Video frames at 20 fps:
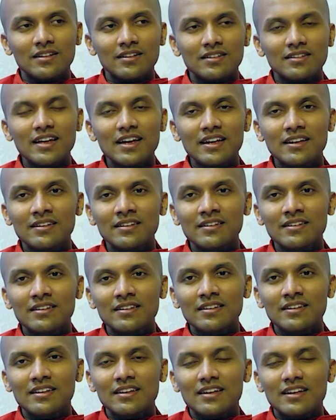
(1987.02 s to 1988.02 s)
Then
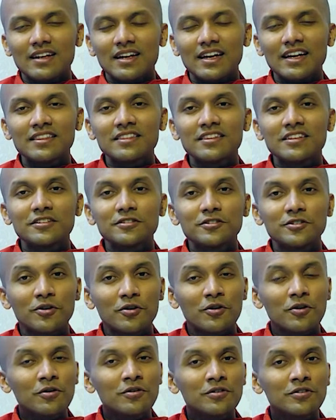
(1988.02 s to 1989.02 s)
in the
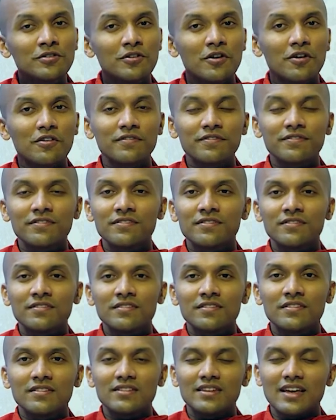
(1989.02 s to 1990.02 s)
dawn of
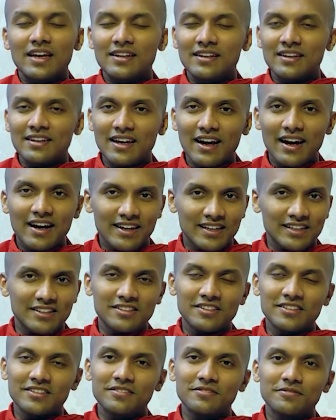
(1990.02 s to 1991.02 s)
that
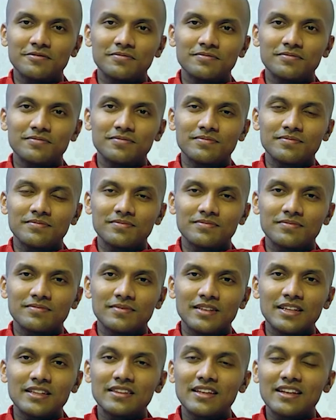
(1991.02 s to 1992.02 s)
night,
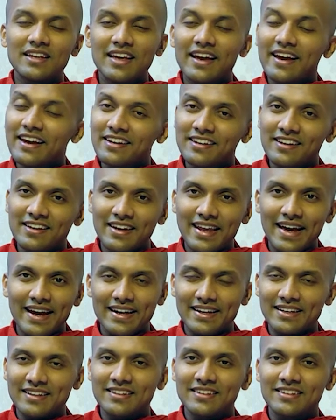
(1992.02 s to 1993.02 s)
in the late
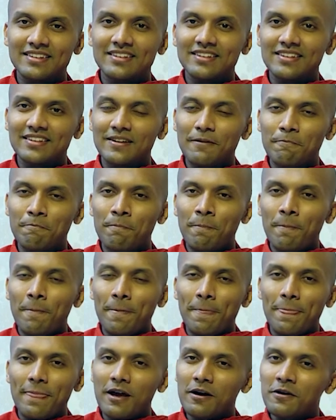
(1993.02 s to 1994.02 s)
night,
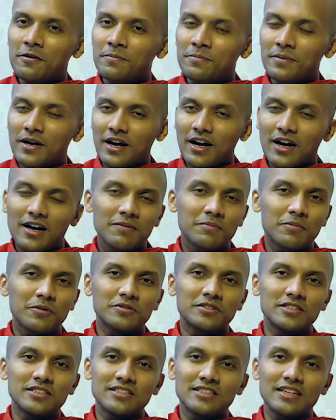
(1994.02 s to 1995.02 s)
our
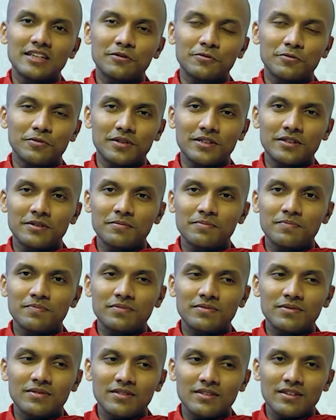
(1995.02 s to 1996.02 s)
Mahabodhisattva
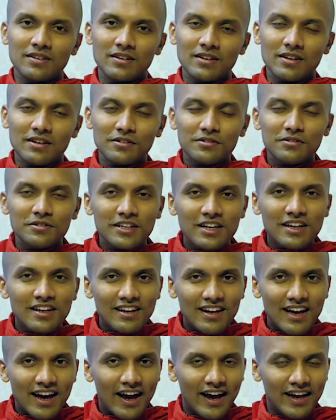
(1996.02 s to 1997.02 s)

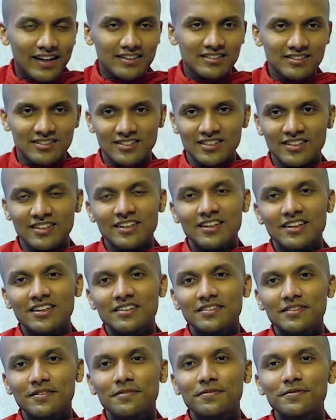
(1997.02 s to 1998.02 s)
realized
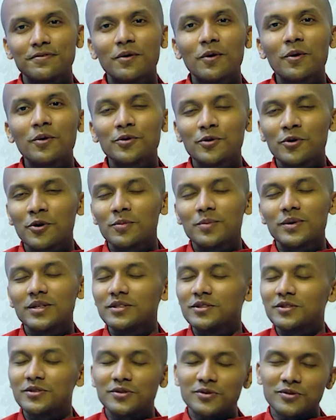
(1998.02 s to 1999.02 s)
the Four Noble
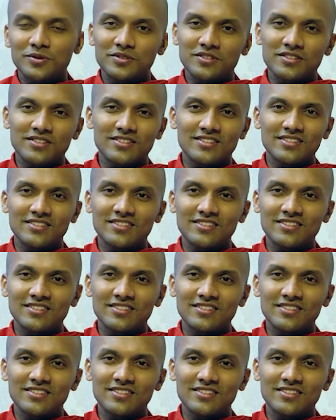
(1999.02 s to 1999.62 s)
Truths.